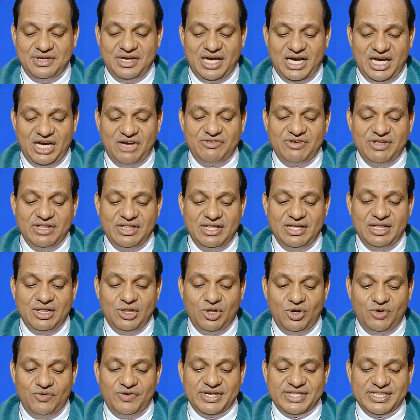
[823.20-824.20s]
I will
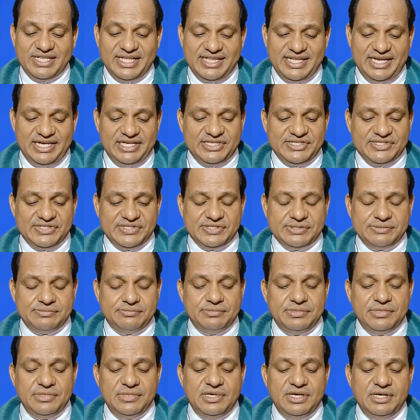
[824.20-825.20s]
lower the nets."
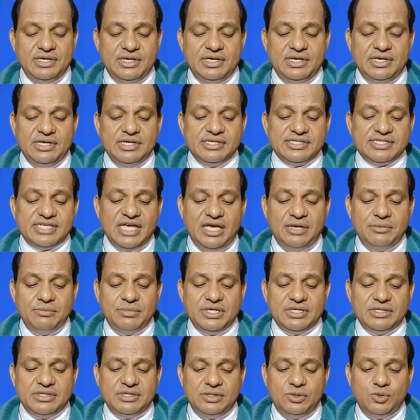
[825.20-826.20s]

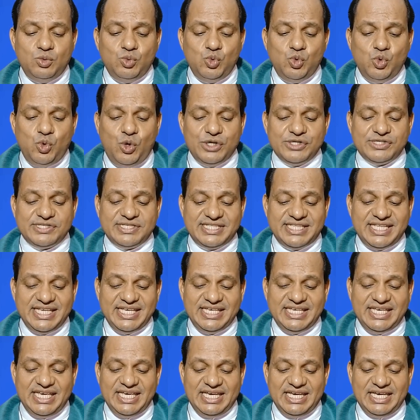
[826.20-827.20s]
Simon, who was
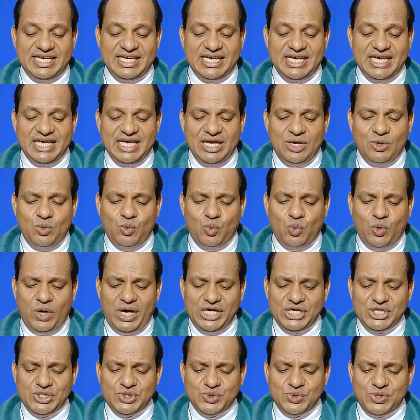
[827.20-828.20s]
thinking,
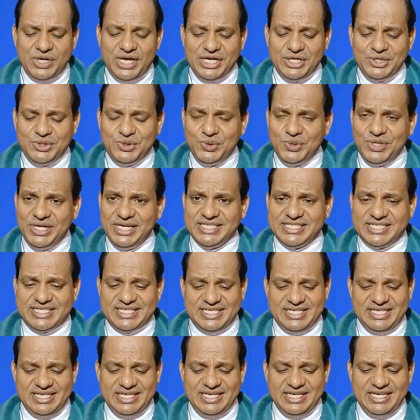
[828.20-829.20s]
"Why should I do
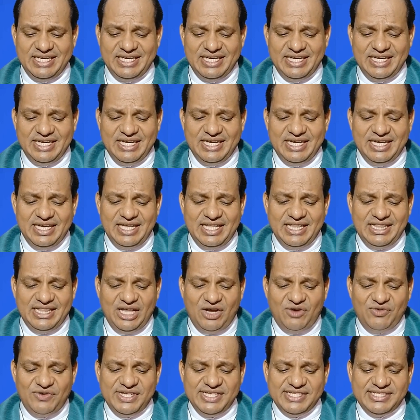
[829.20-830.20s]
it?"
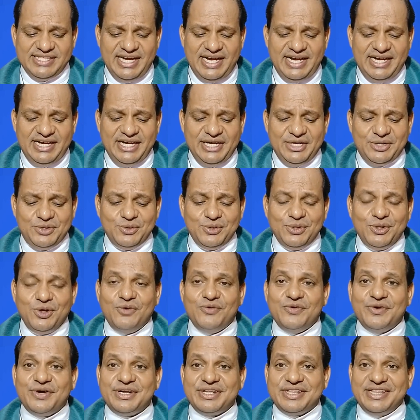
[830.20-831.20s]
now decided to
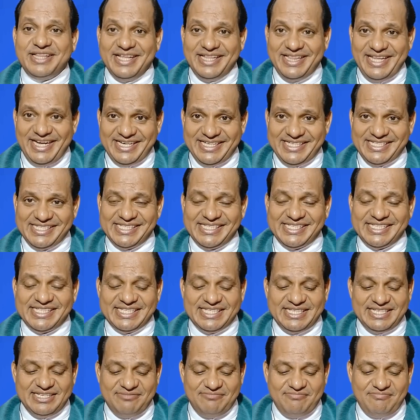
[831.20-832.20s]
lower the nets.
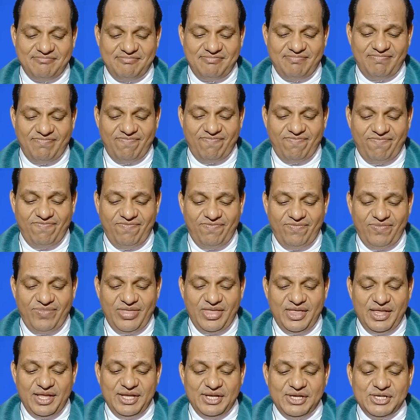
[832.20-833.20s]

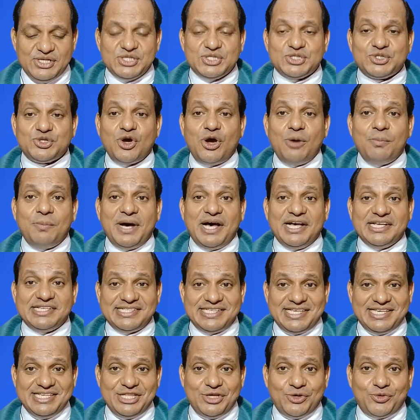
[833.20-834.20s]
Stop
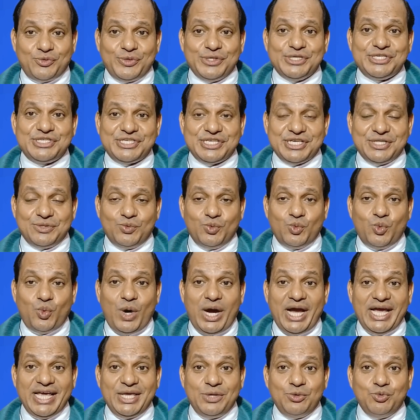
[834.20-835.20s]
asking the question,
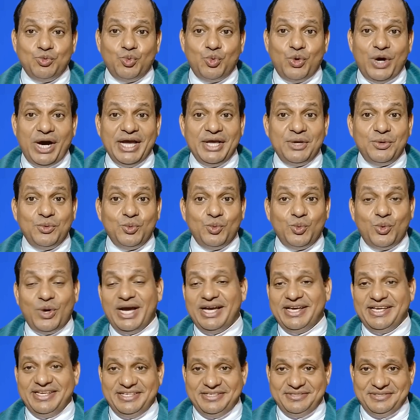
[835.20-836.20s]

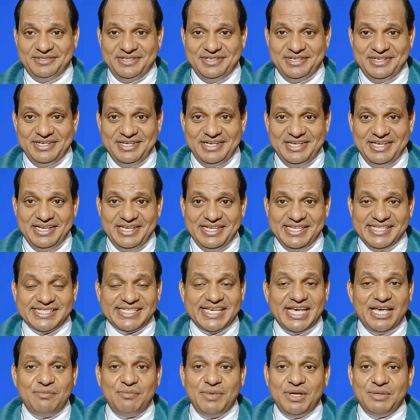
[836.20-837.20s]
why?
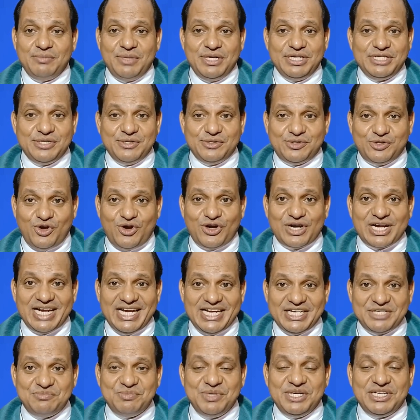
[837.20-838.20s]
Simon might have thought,
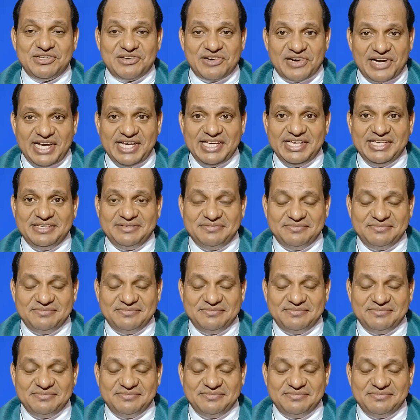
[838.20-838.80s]
"Let me try."